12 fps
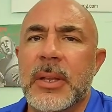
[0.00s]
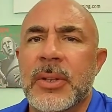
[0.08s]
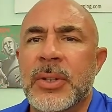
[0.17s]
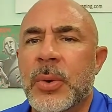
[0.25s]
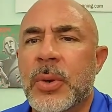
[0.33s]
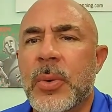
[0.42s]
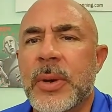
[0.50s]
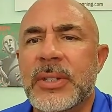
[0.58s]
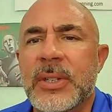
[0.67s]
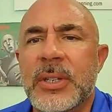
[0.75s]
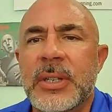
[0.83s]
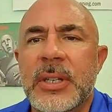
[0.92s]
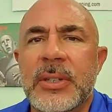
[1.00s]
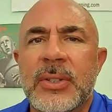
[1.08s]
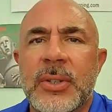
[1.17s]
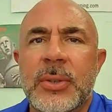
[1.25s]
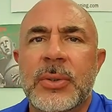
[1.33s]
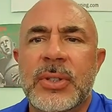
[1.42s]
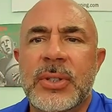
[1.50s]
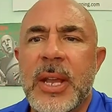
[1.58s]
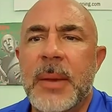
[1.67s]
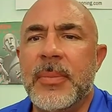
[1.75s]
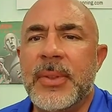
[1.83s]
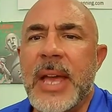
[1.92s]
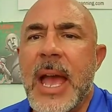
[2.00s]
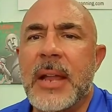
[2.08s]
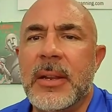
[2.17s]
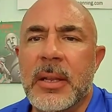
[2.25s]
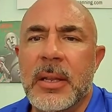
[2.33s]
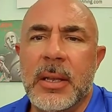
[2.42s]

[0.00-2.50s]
You're going to need to step that